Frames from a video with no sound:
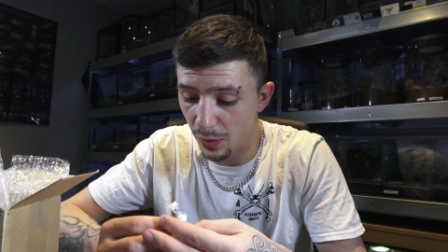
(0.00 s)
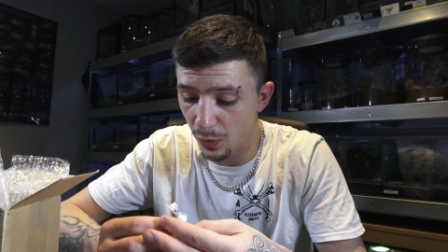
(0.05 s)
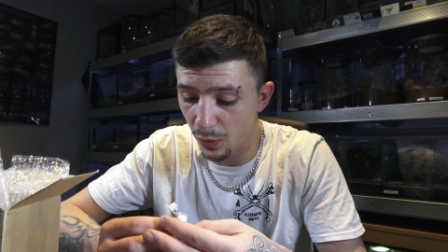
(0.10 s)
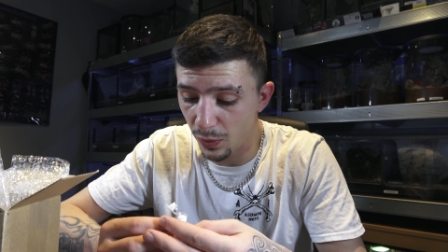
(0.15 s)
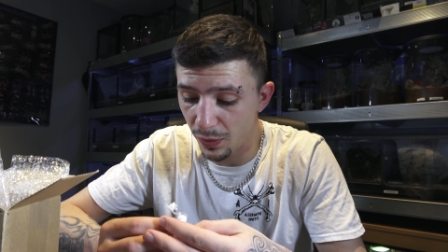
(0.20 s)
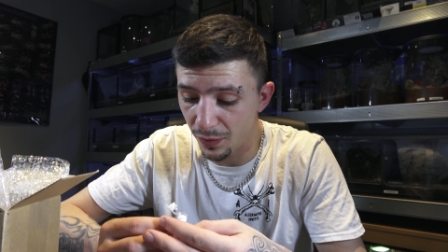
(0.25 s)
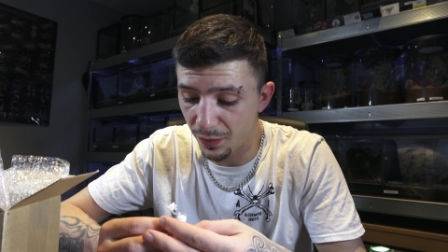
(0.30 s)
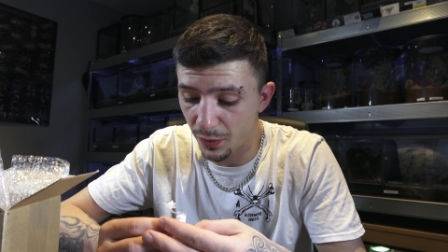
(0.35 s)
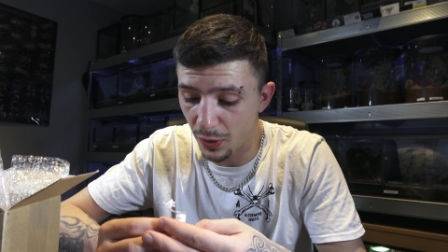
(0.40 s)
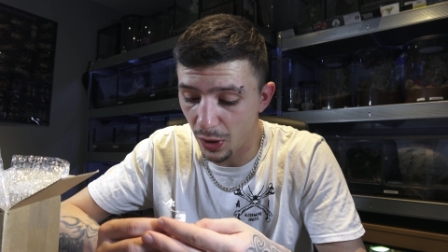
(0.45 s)

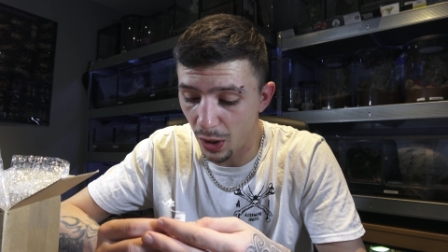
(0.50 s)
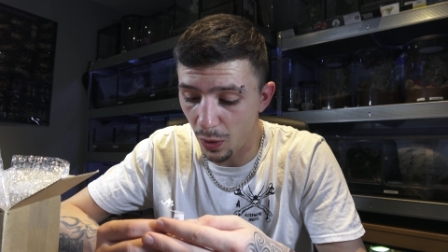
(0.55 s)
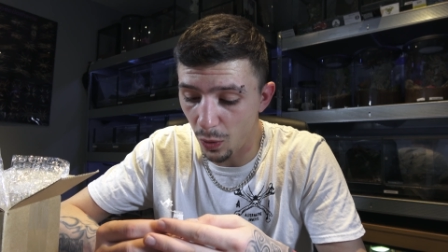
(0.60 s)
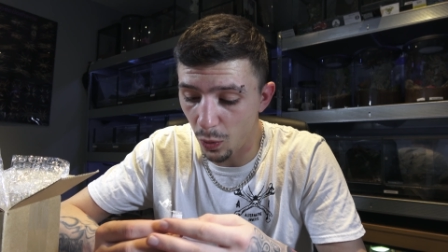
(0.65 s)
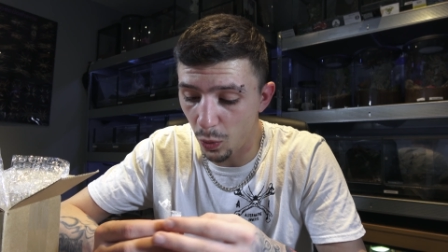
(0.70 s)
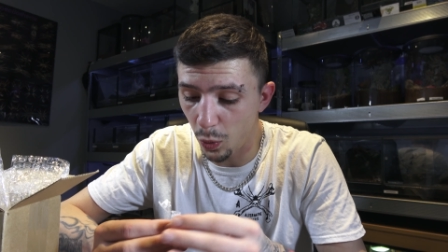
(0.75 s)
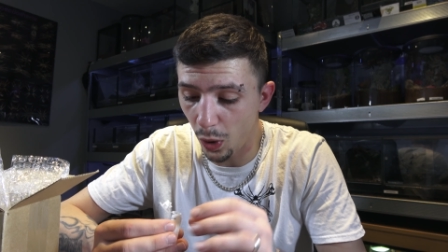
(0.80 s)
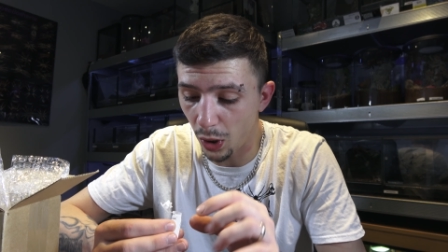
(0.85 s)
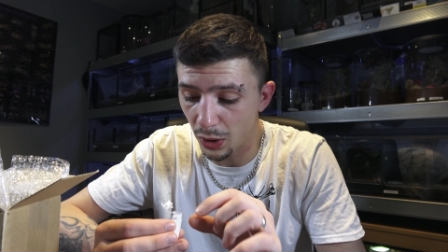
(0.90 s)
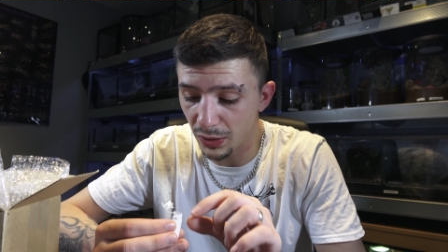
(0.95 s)
We've got
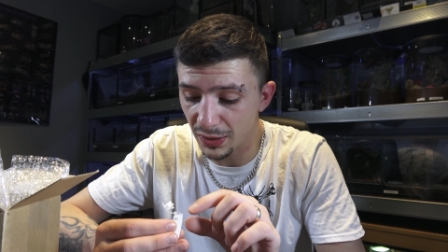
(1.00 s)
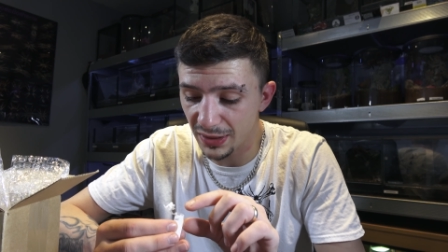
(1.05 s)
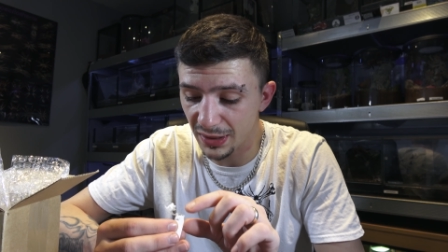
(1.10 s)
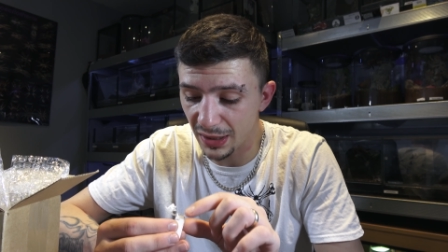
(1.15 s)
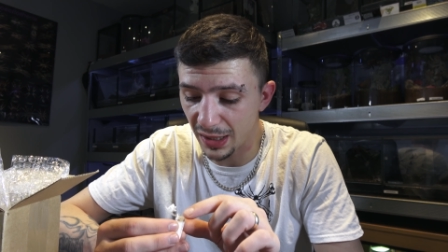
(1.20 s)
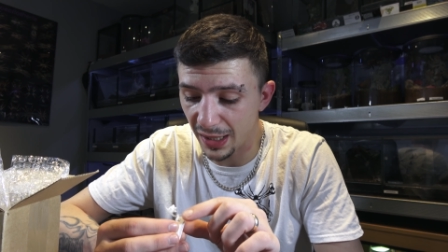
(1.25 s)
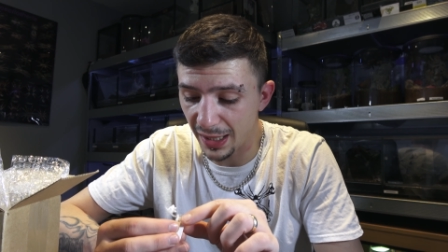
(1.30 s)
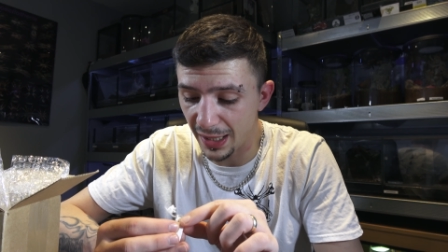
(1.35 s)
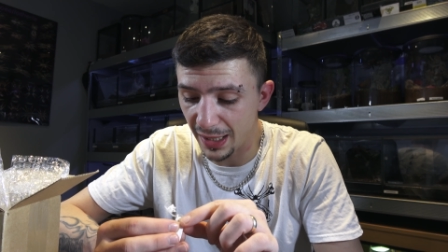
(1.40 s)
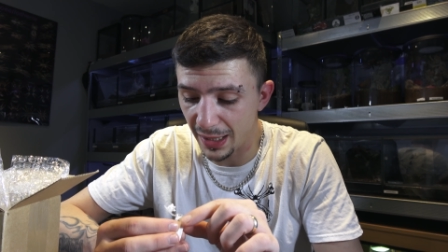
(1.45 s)
one
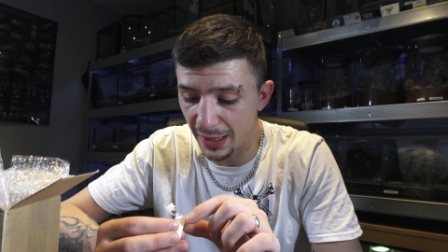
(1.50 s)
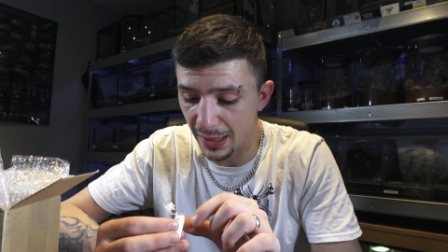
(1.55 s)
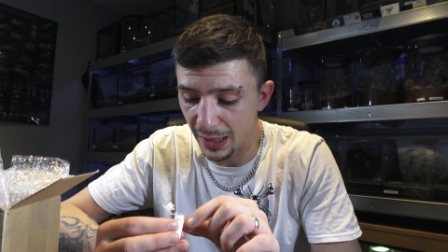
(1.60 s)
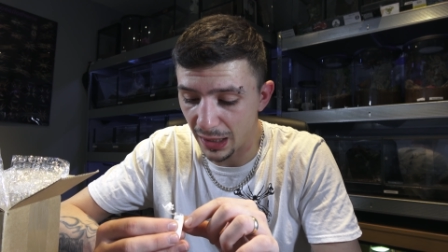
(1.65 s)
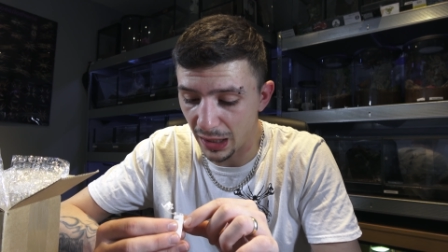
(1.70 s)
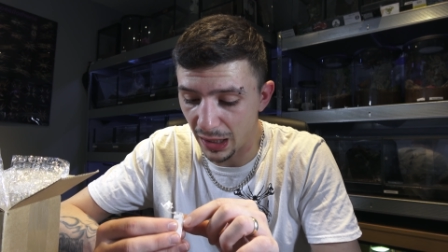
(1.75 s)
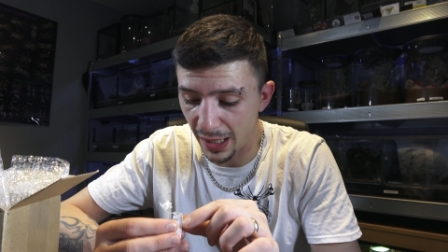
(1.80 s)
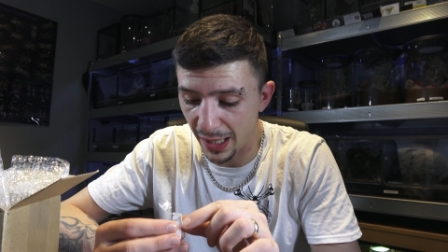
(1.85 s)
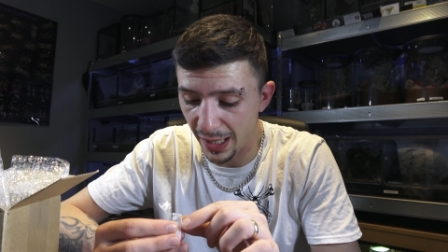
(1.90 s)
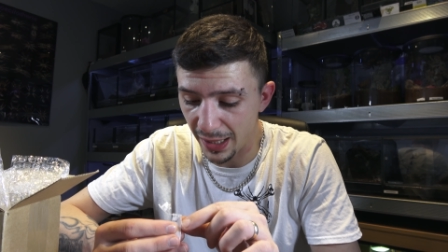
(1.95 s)
sling in the
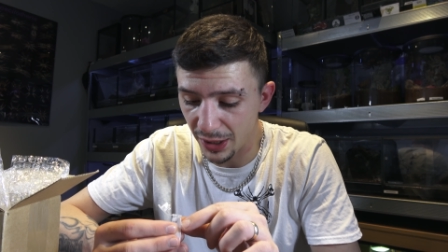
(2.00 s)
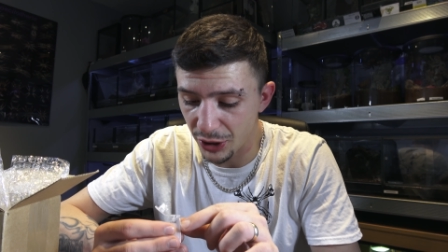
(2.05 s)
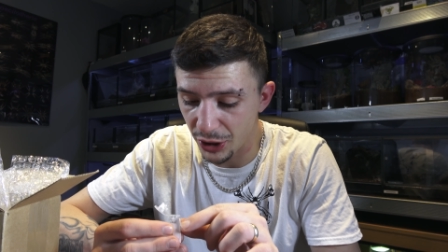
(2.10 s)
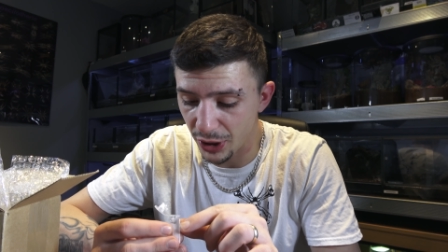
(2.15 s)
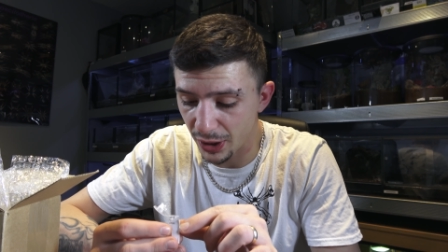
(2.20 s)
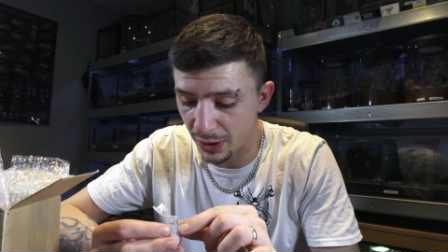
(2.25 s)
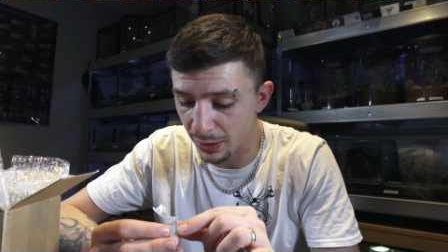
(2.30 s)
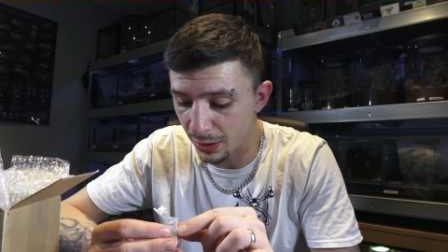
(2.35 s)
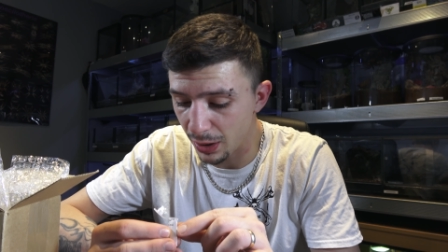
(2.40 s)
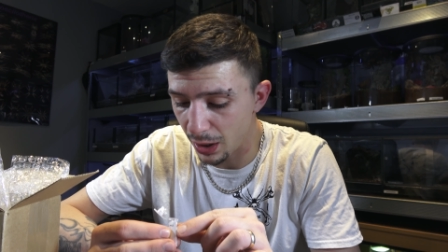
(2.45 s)

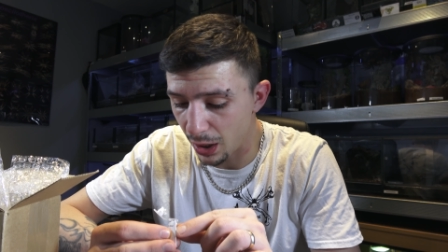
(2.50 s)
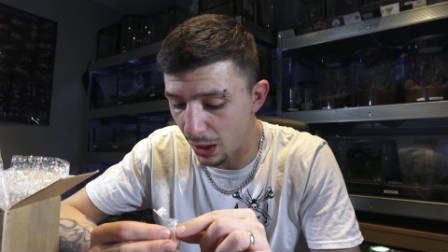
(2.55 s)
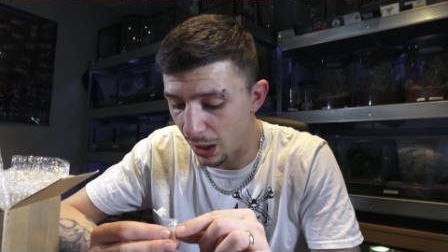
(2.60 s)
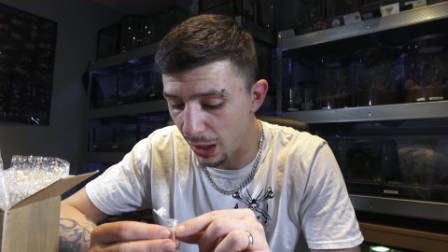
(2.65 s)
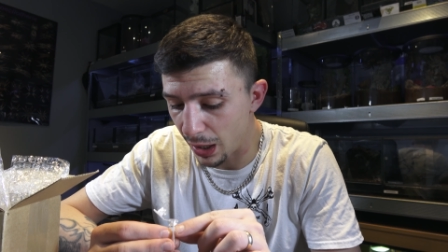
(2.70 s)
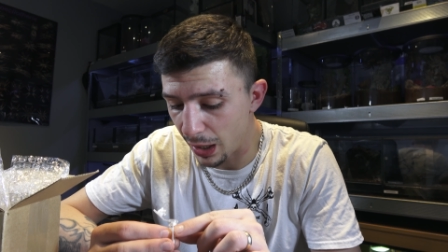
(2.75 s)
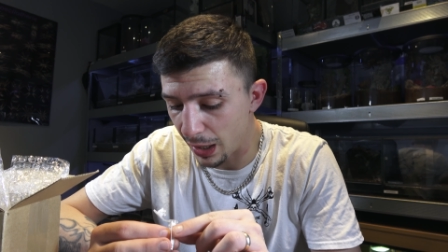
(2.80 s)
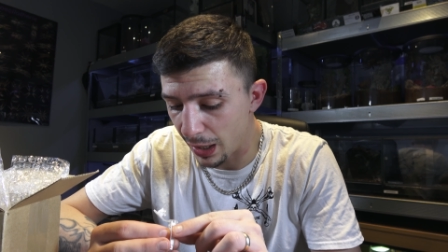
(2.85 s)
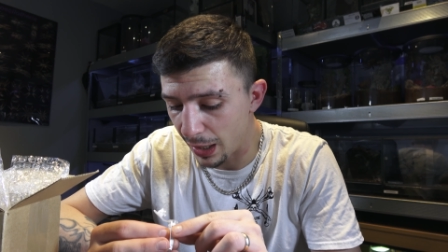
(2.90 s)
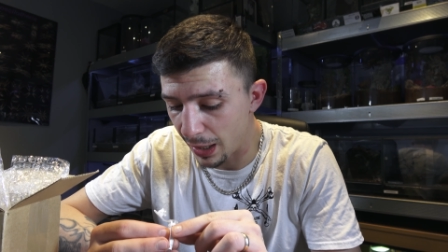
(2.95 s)
collection,
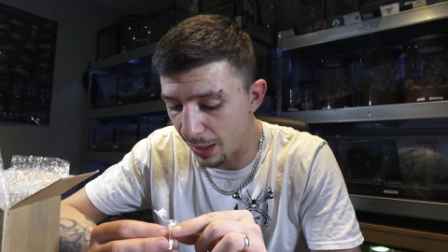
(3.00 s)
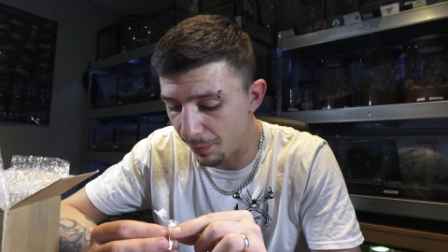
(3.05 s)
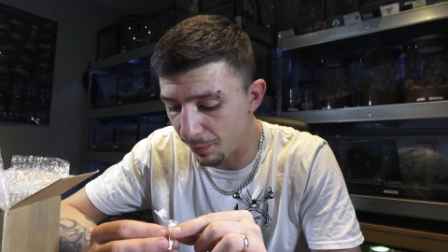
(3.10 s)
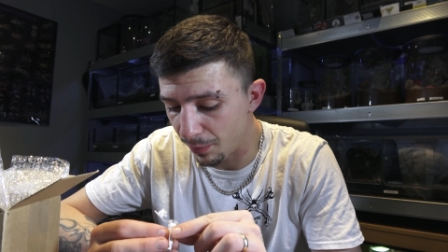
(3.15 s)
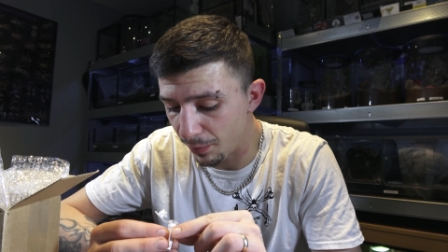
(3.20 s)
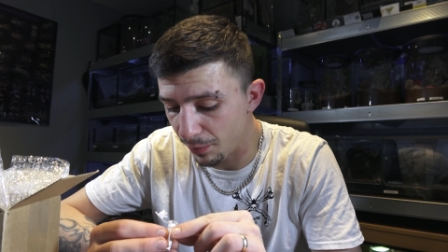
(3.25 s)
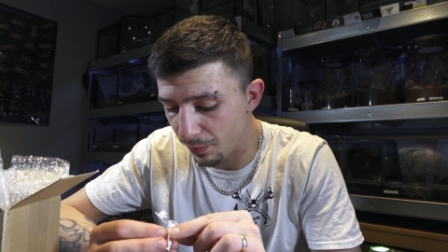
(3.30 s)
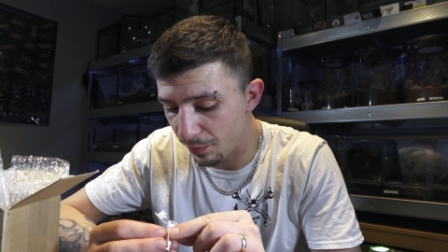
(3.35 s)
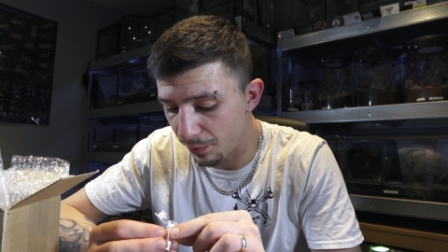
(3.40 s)
um,